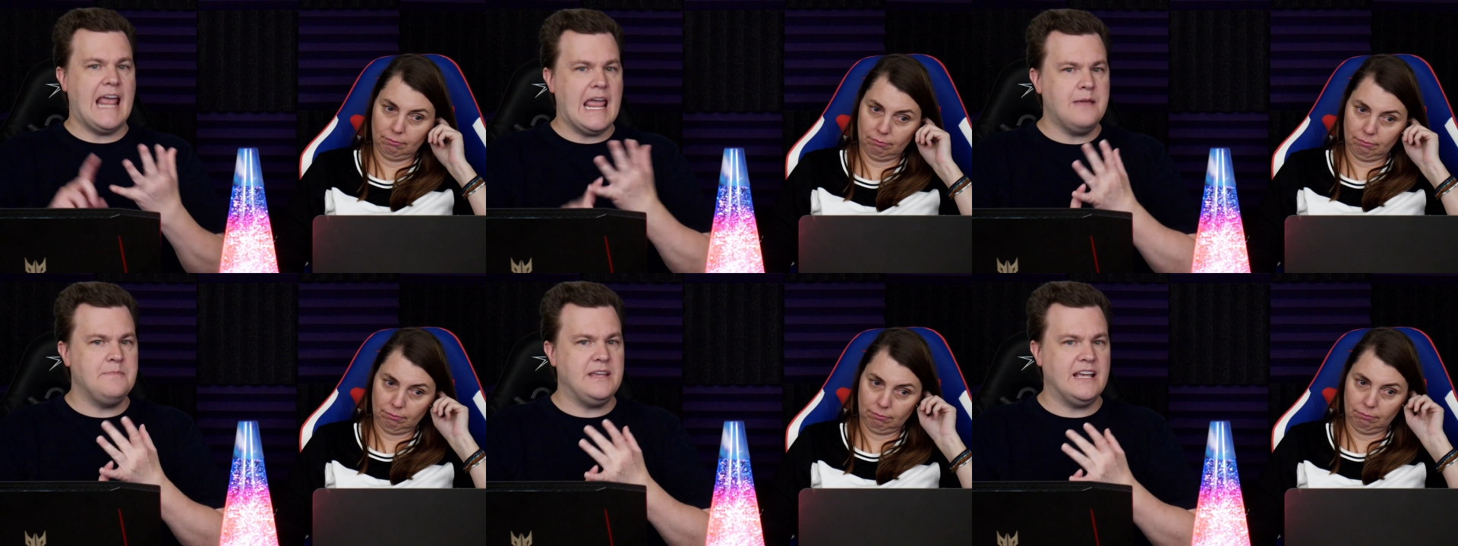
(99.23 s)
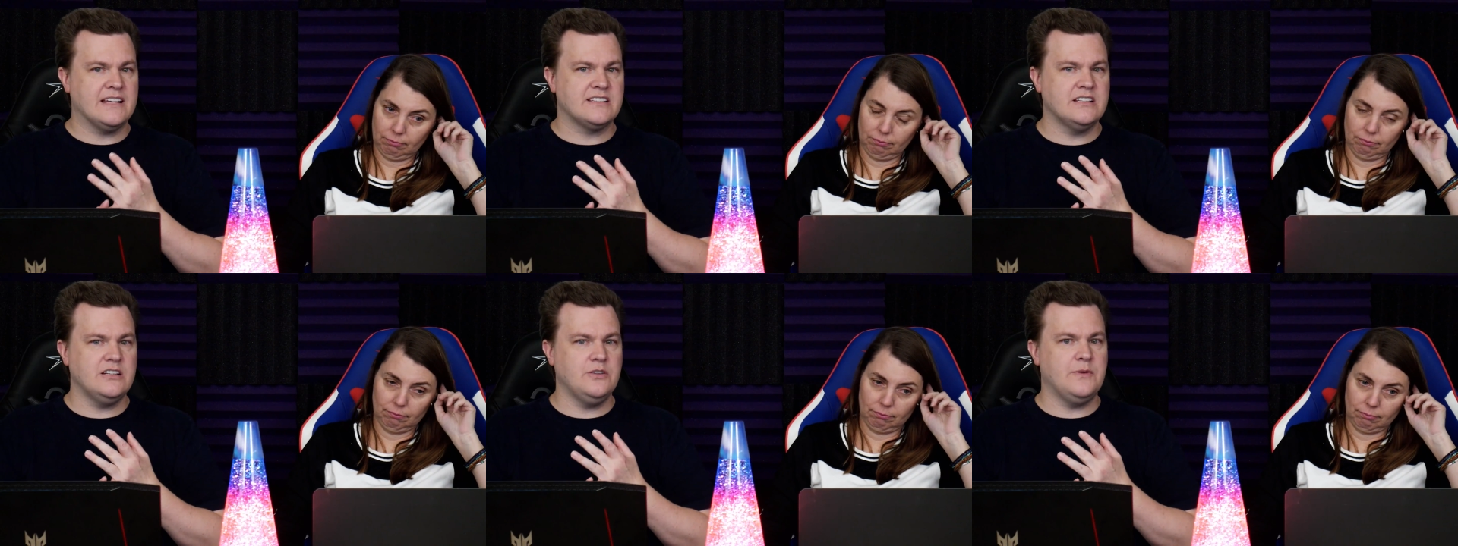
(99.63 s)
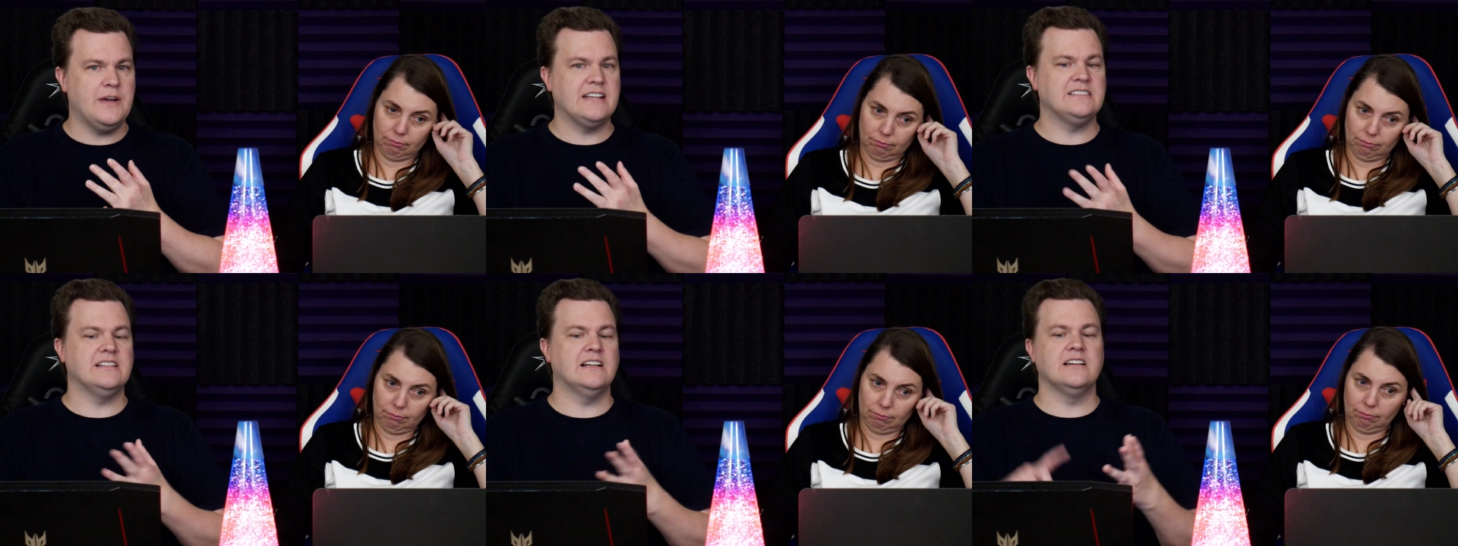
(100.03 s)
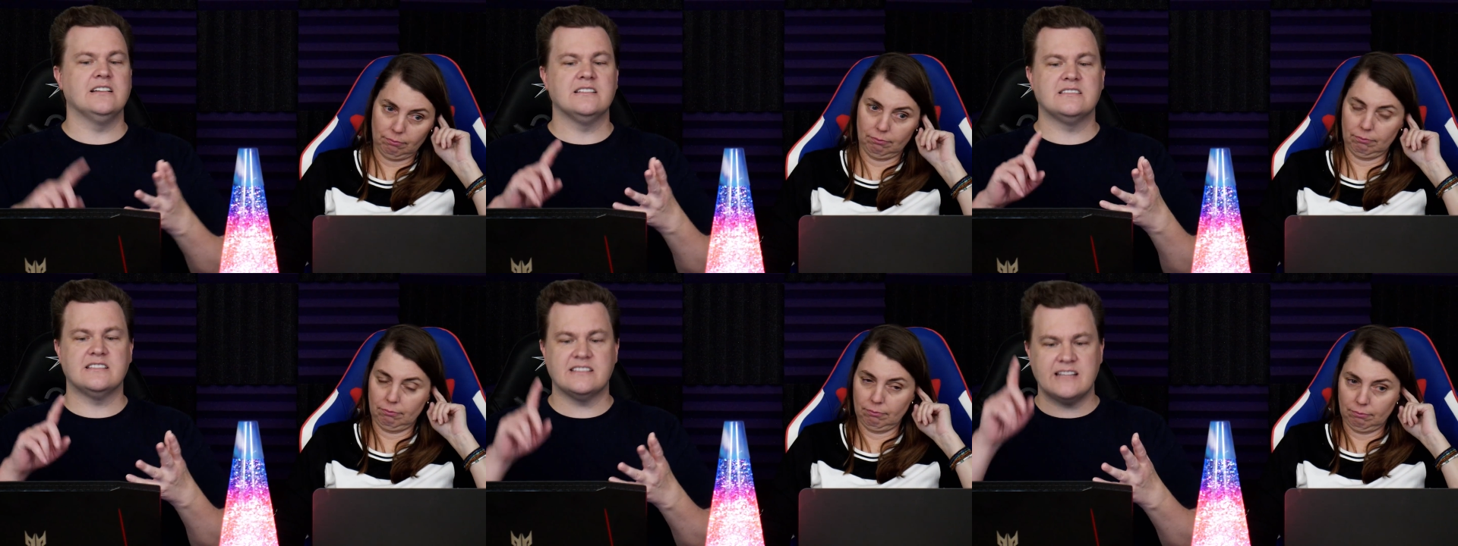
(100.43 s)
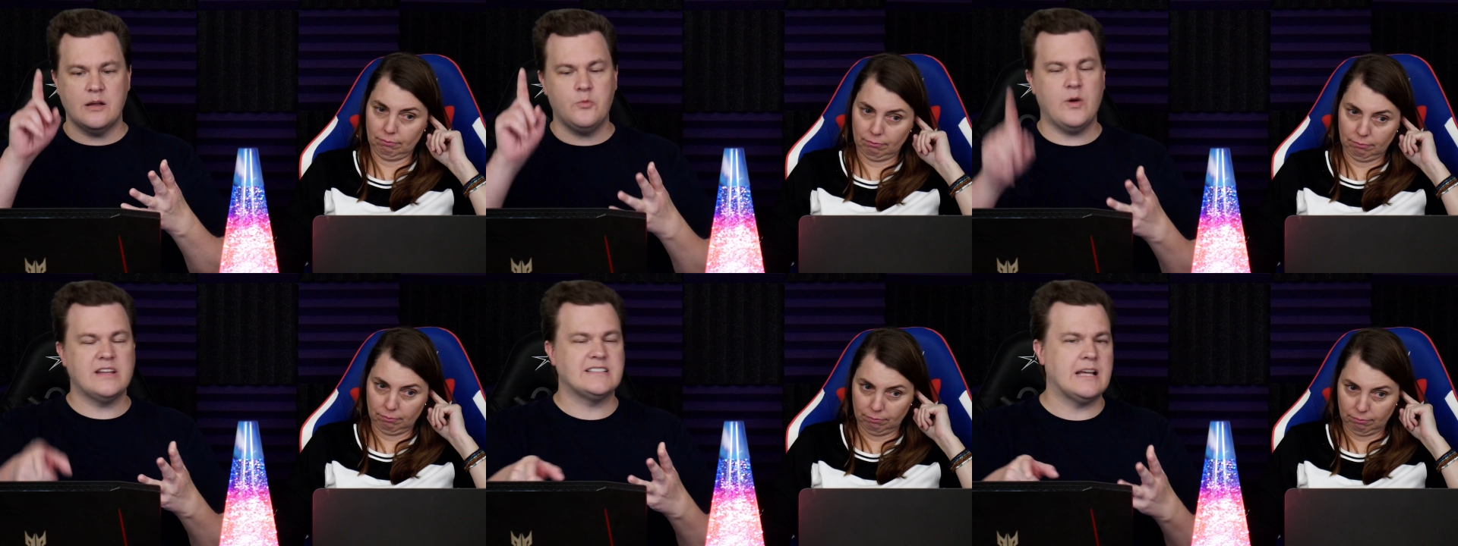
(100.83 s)
Speaker 1: A B S at Newegg does, the same
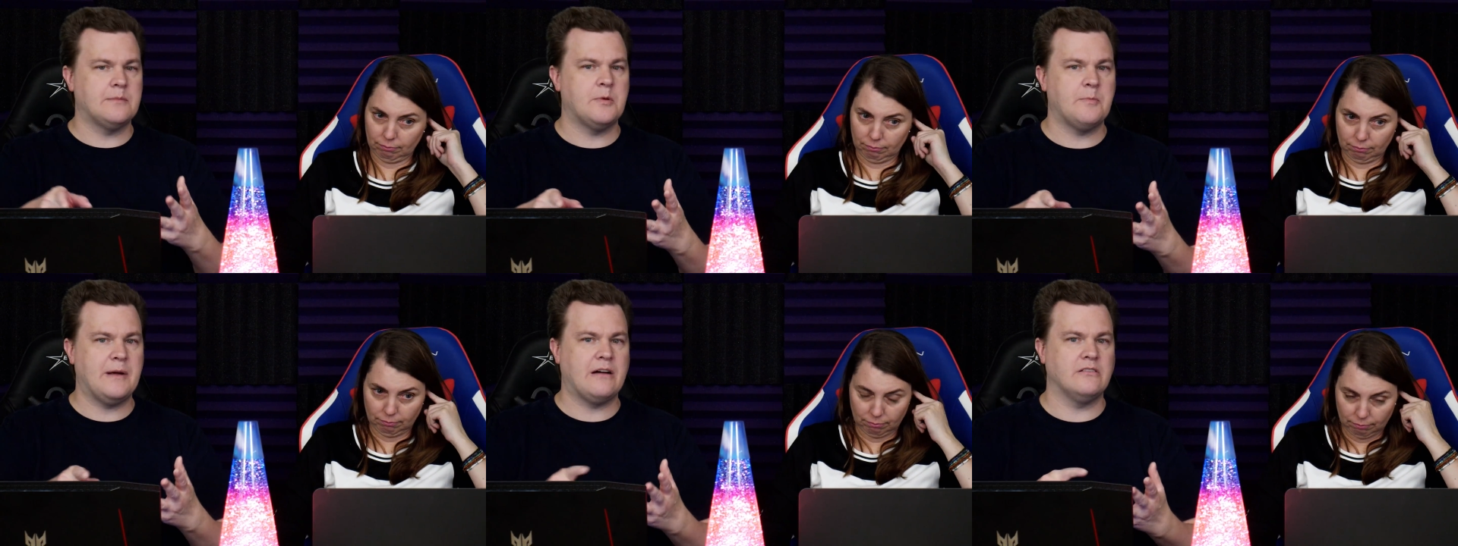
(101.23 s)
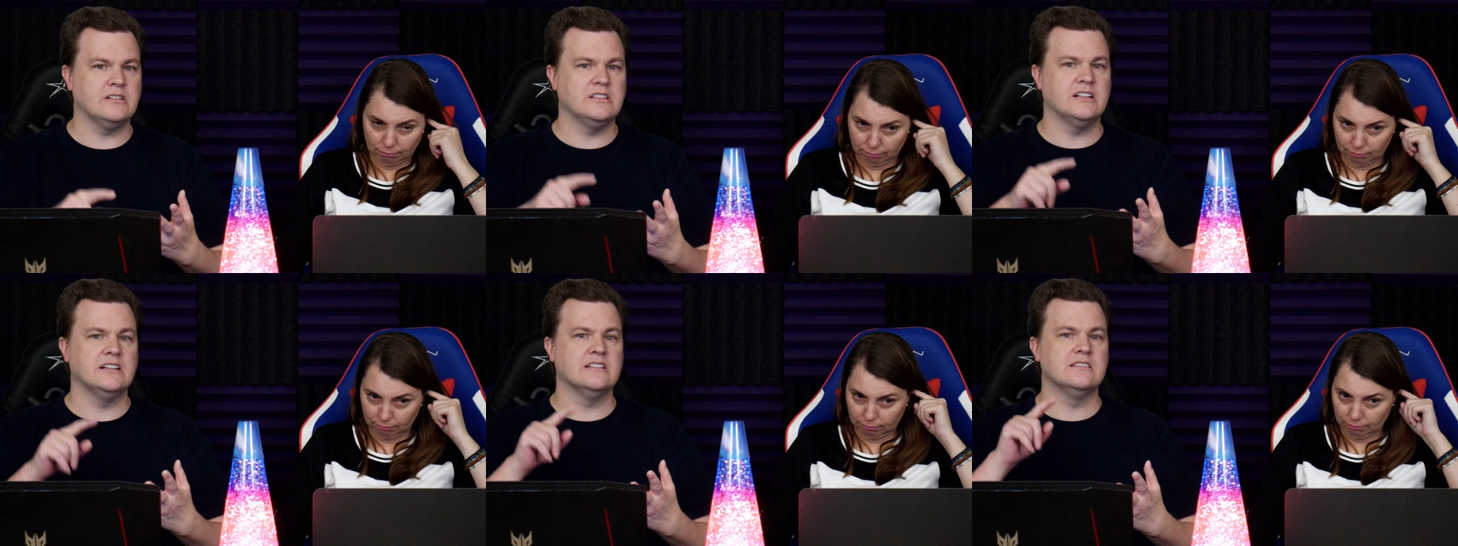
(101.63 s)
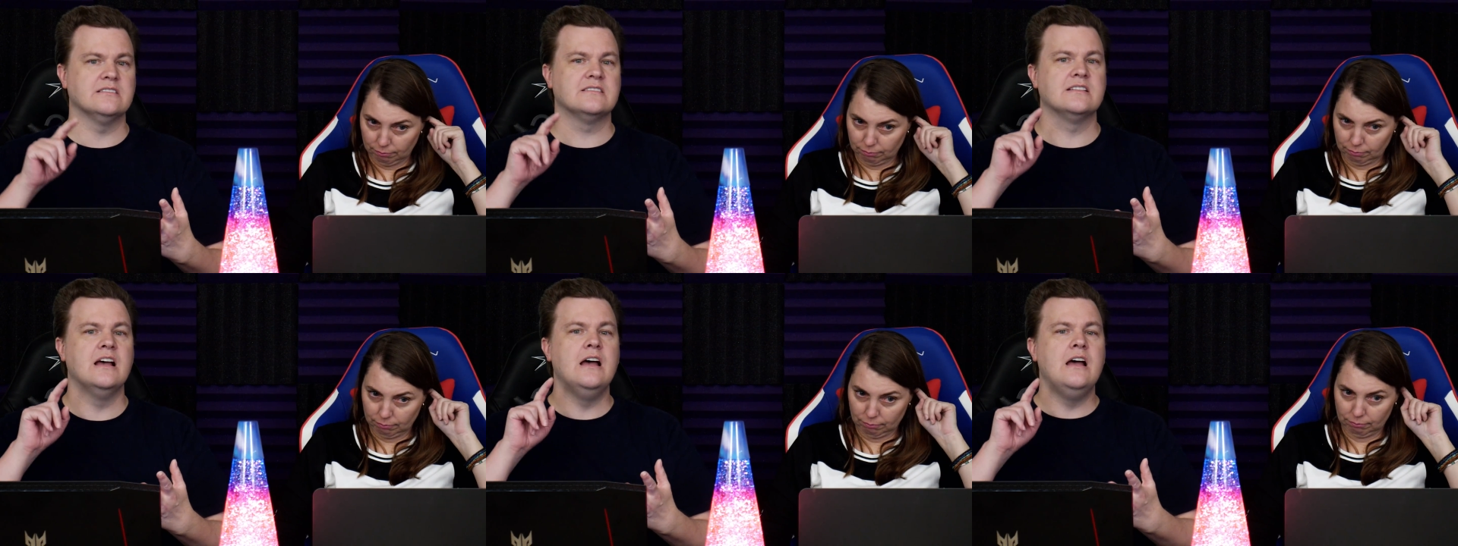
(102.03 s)
way CyberPower does.